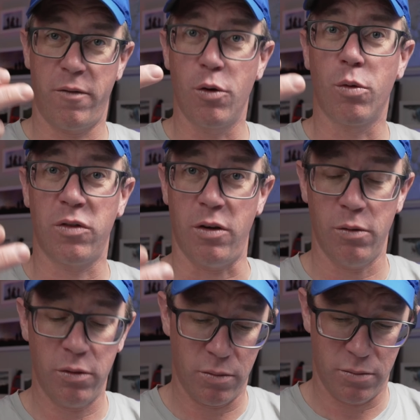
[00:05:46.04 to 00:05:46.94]
fuel
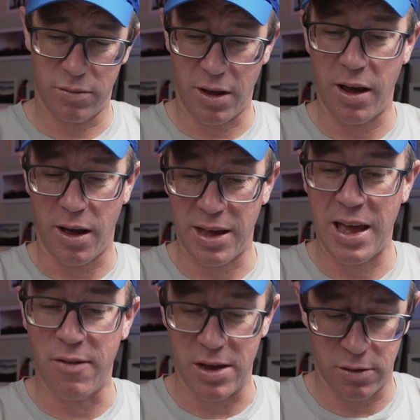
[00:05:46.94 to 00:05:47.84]
cells. They are
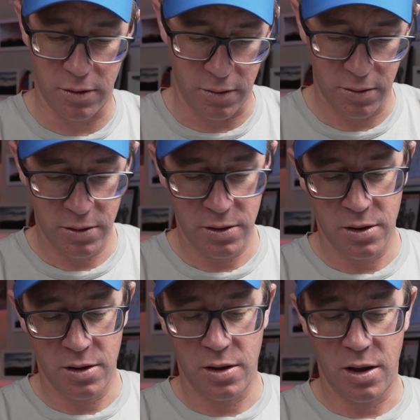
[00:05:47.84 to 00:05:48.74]
heavy too.
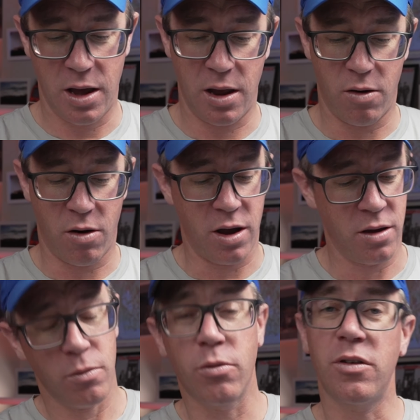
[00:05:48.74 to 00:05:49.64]
And I
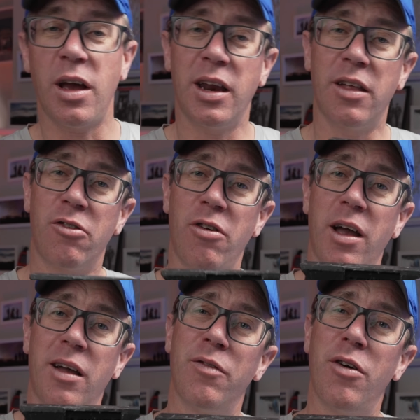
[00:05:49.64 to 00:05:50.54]
would take it down the
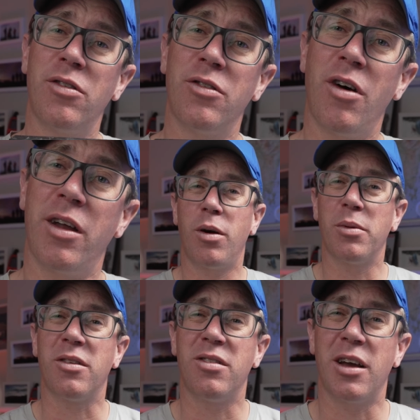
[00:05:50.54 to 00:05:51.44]
track. First night,
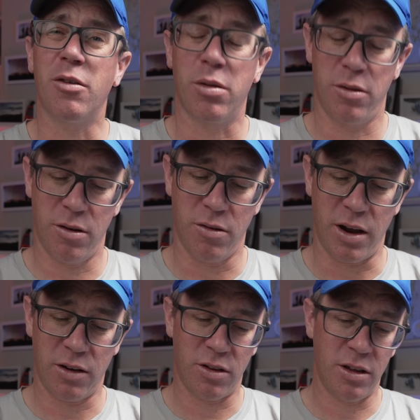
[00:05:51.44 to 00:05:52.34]
probably the second or third night
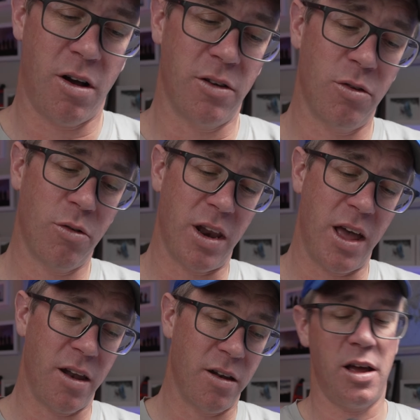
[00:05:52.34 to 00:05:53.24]
actually, I took it
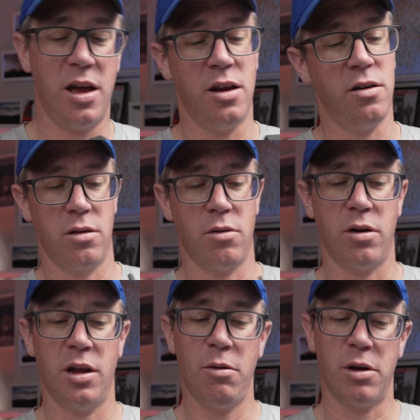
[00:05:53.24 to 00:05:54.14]
out and
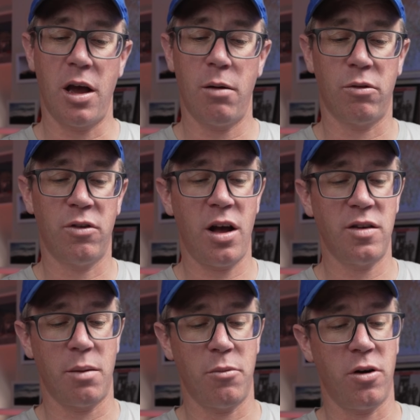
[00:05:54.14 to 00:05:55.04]
thought, here we go, we'll charge
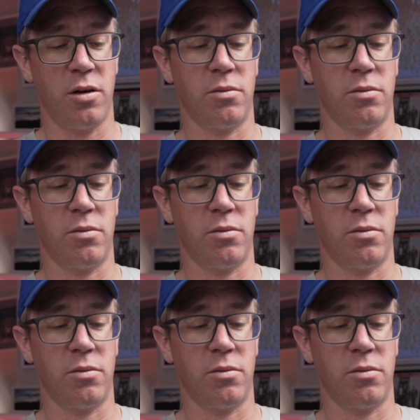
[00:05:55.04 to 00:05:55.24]
up my